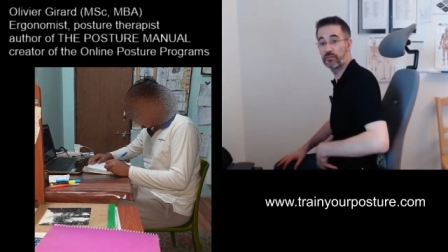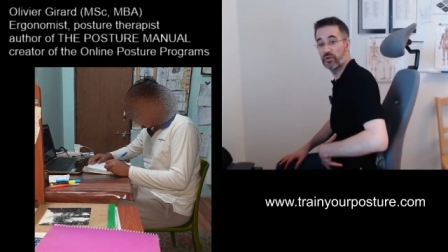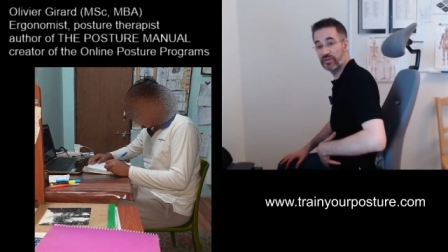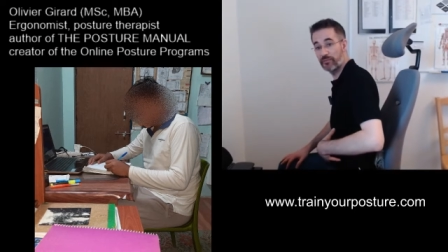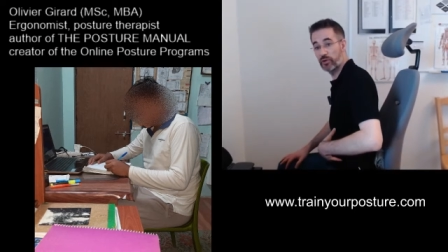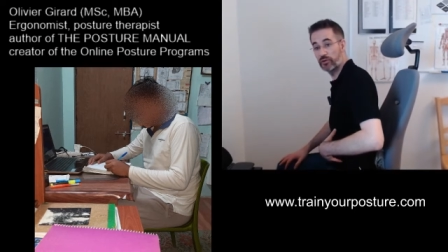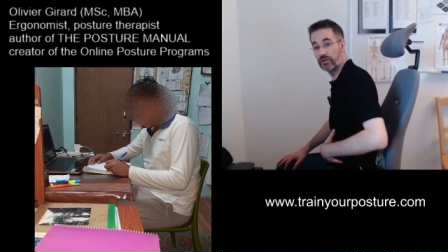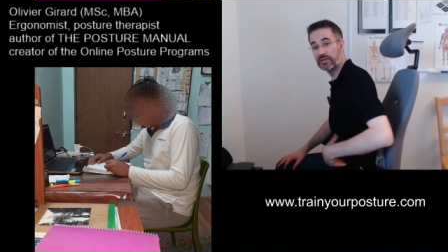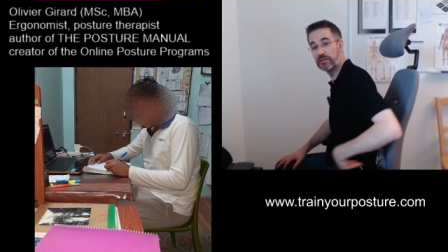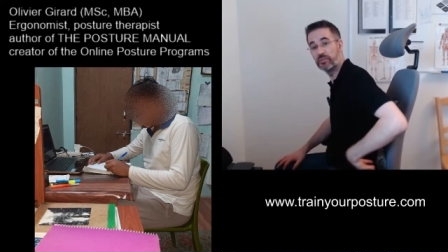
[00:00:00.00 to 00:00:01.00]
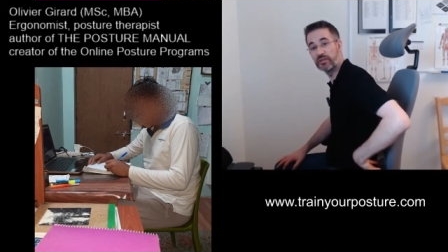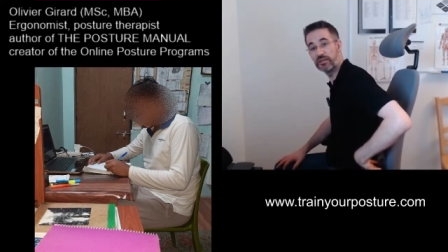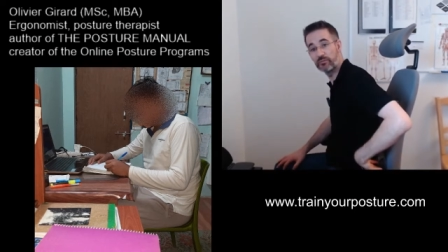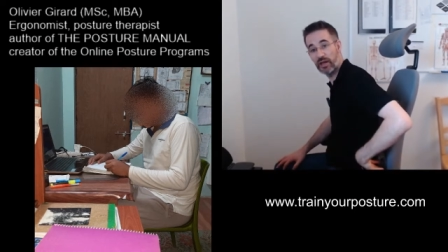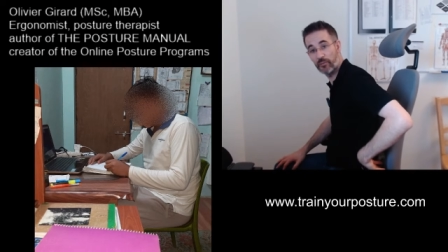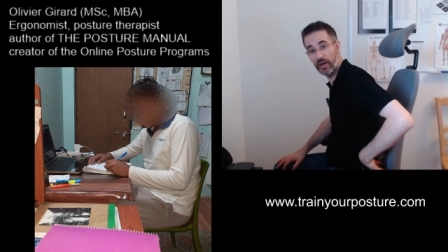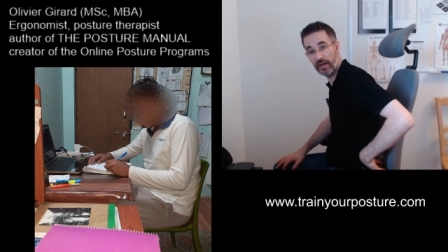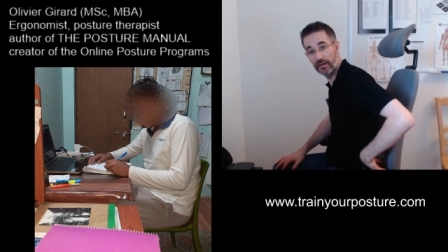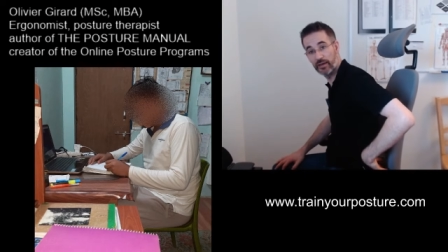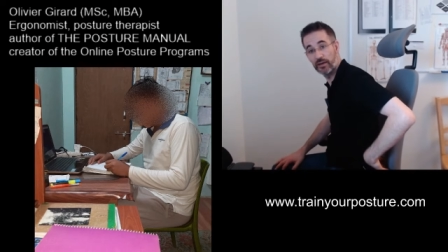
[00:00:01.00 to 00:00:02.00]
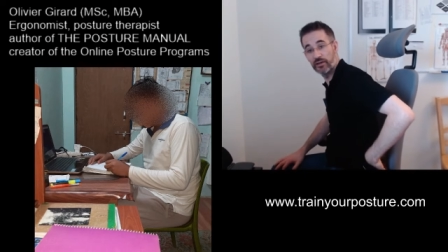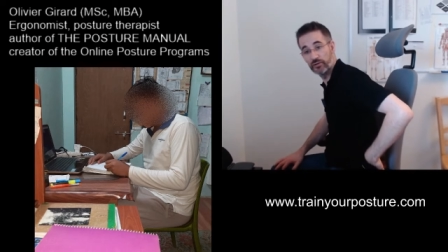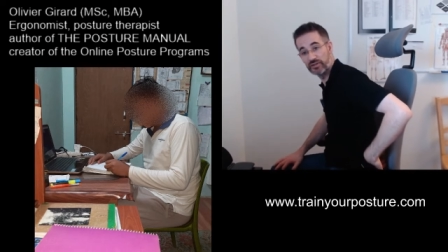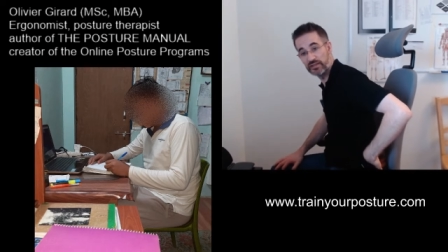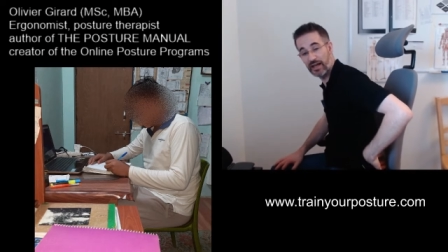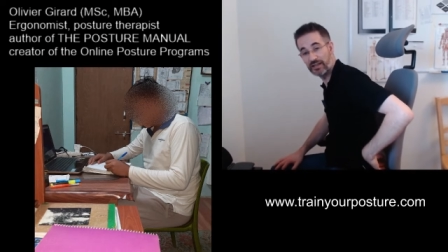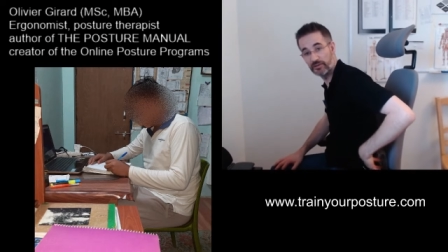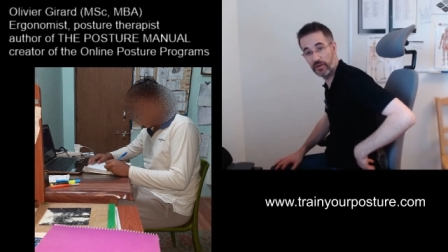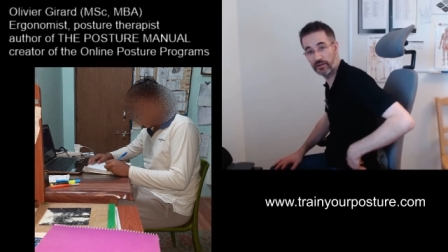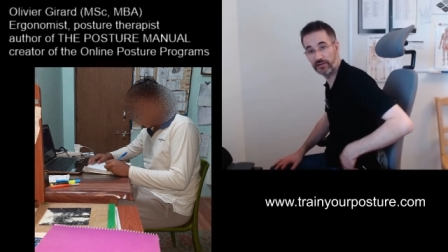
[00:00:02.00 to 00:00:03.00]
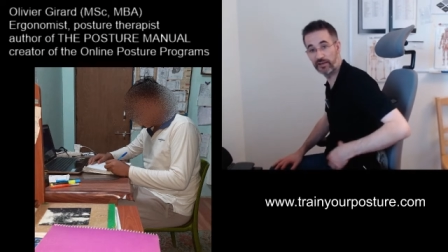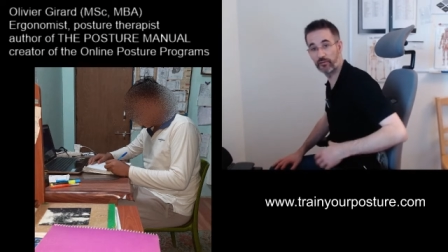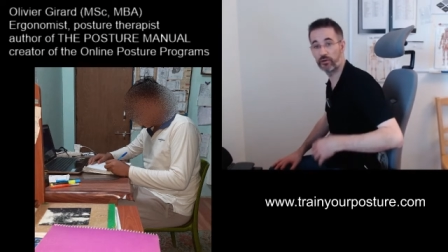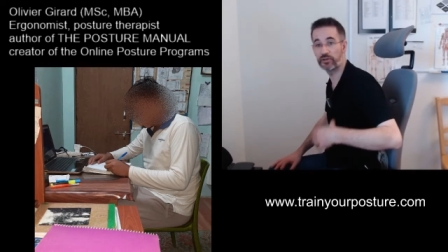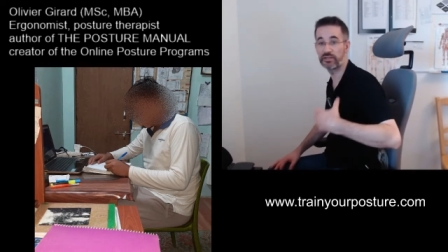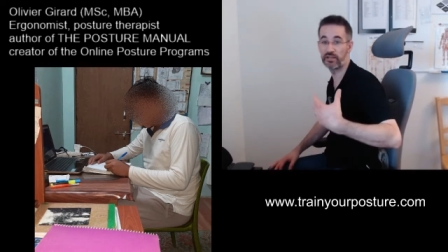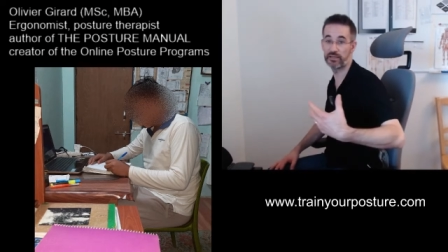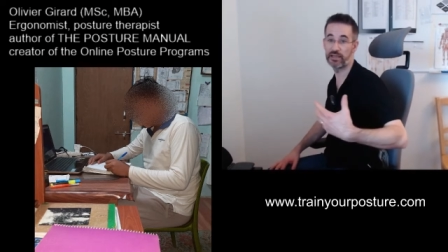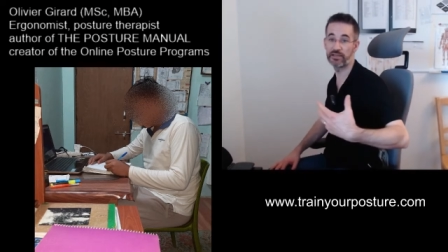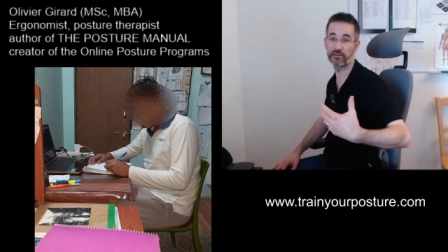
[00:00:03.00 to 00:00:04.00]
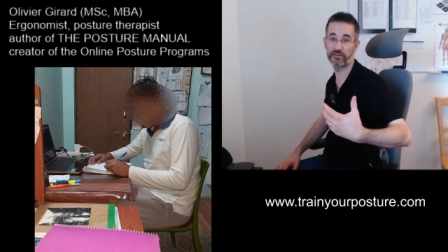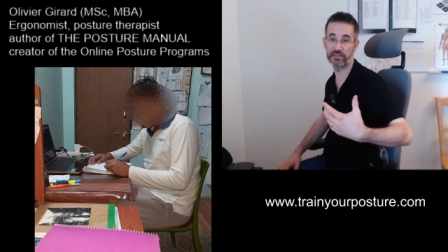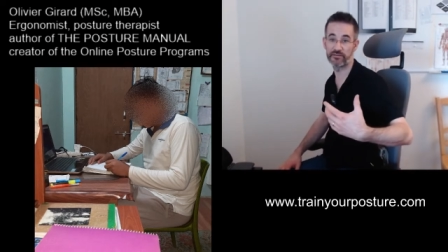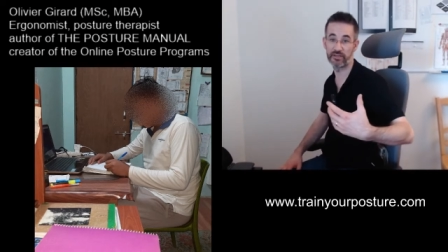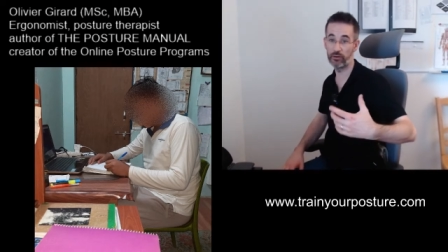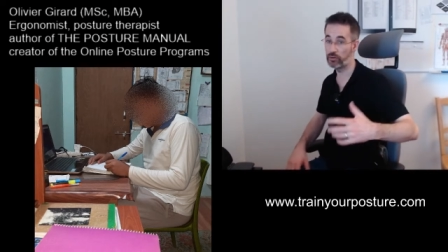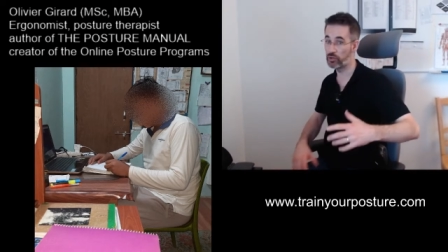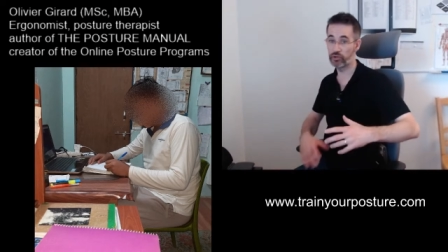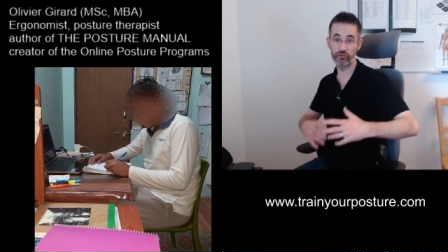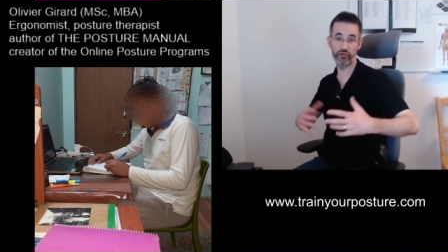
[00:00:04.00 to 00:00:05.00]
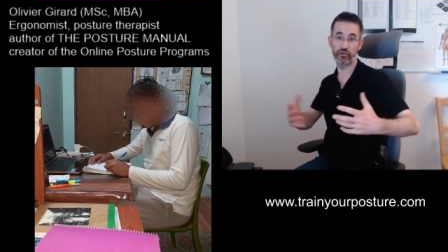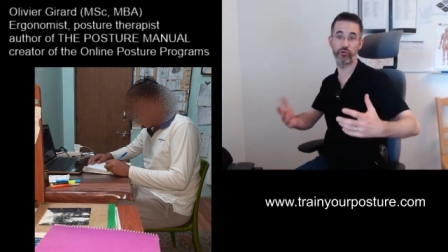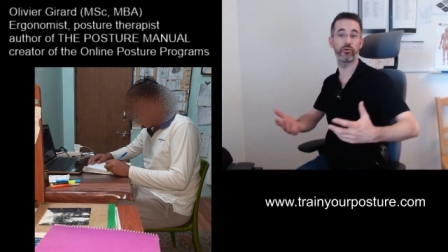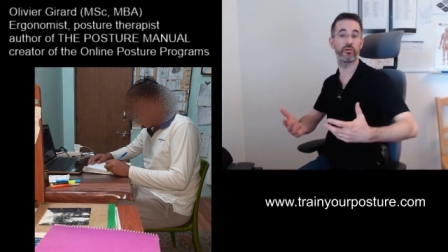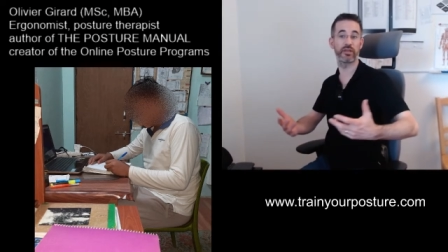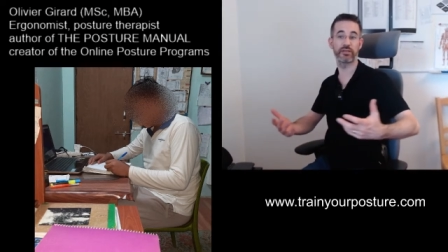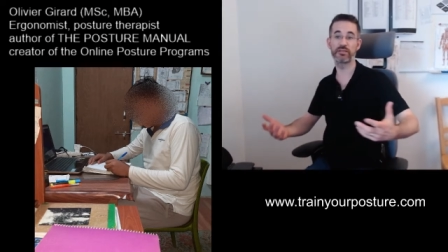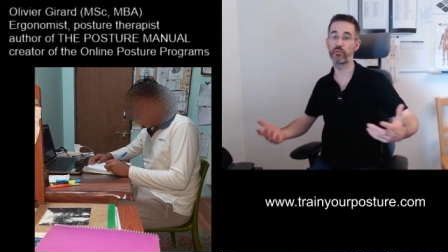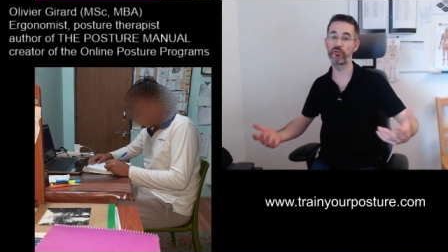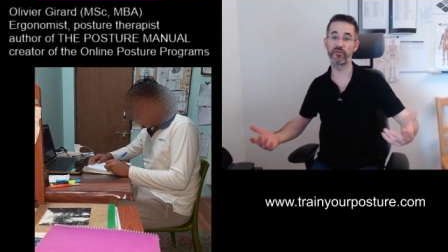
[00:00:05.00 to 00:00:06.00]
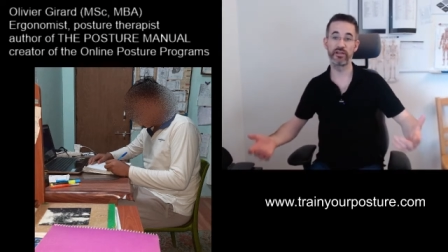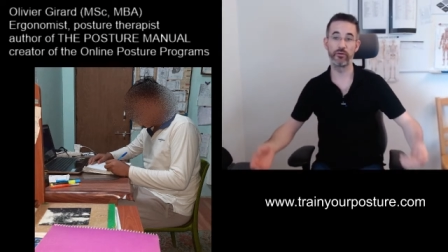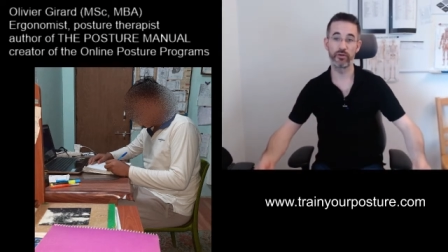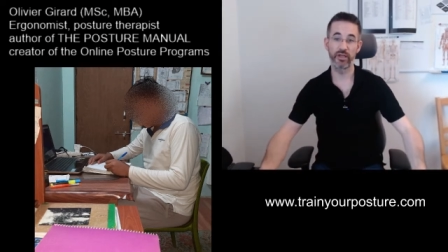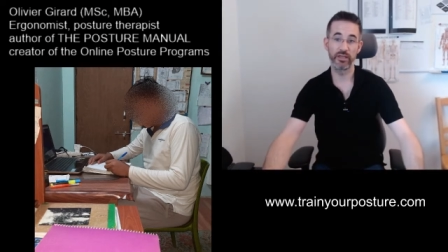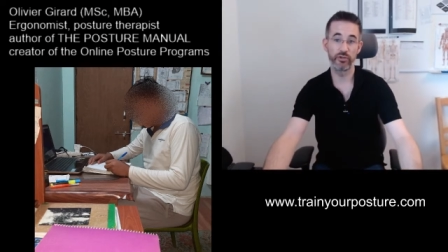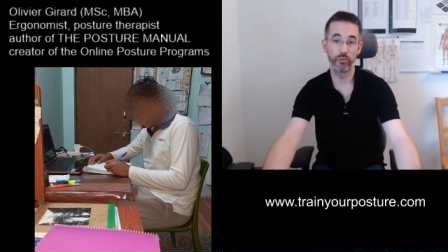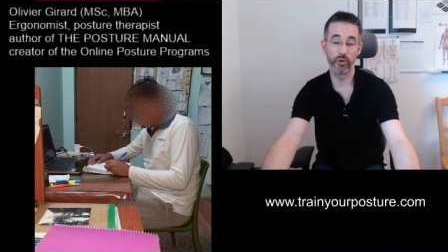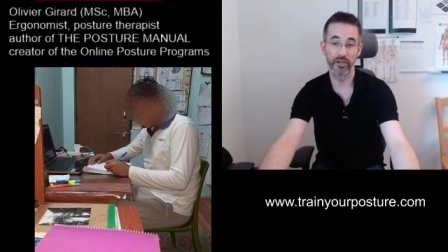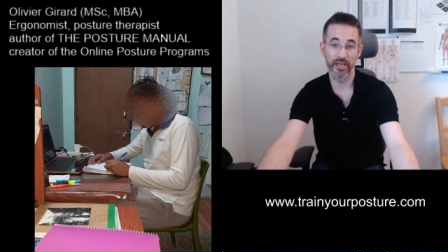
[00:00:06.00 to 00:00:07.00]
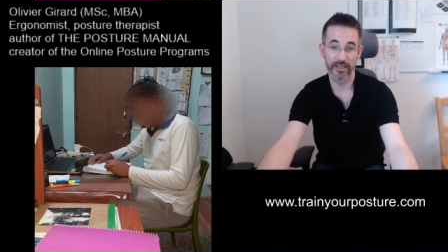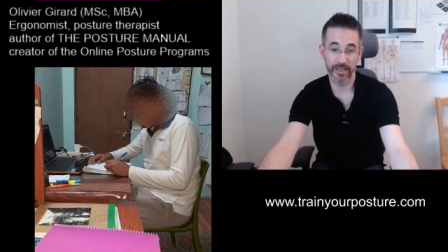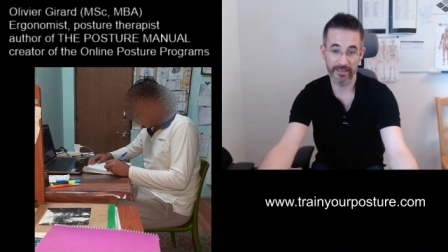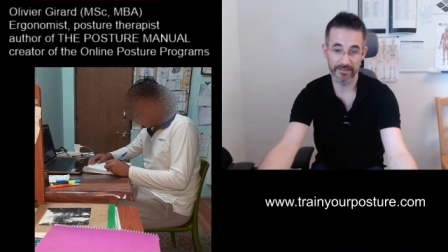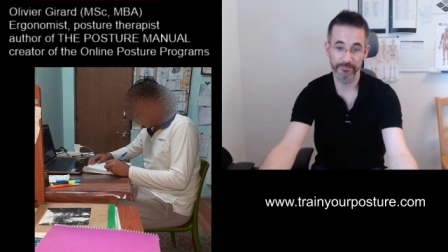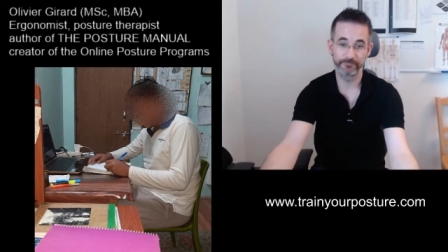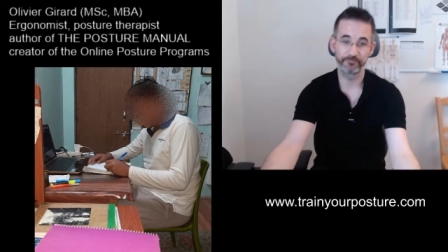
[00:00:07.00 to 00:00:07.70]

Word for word: but I'm gonna keep it in my back you see at belt level until the end of this video to show you that it's perfectly okay to work like that.